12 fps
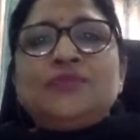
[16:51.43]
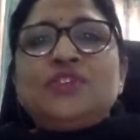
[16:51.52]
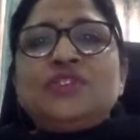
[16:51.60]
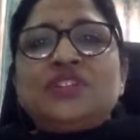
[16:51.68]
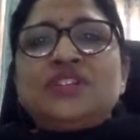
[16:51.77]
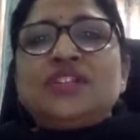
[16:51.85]

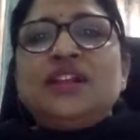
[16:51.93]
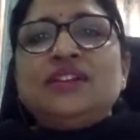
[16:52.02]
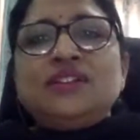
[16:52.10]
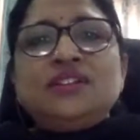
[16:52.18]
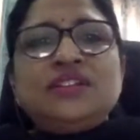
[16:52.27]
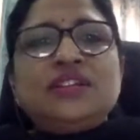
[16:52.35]
So the
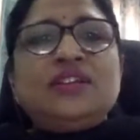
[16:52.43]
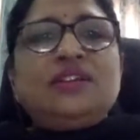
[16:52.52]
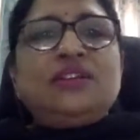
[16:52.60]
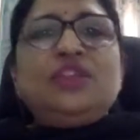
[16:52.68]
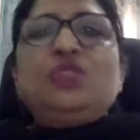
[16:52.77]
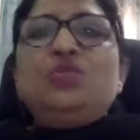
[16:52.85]
resultant
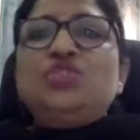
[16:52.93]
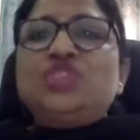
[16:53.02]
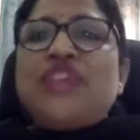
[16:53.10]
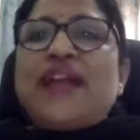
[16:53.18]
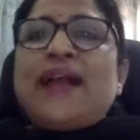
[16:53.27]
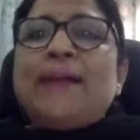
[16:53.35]

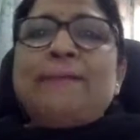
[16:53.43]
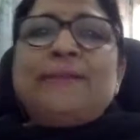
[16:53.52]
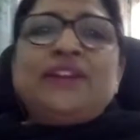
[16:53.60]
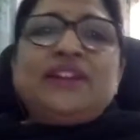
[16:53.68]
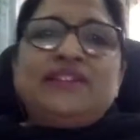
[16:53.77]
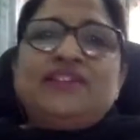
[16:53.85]
huge gap
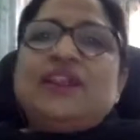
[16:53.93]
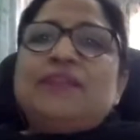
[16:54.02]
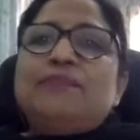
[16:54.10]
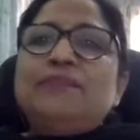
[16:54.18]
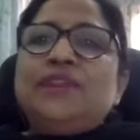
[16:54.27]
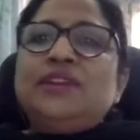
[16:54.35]
in
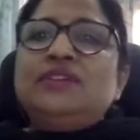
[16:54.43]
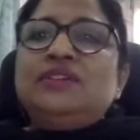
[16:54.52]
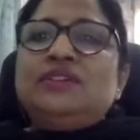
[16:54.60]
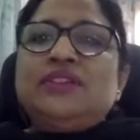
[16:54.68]
development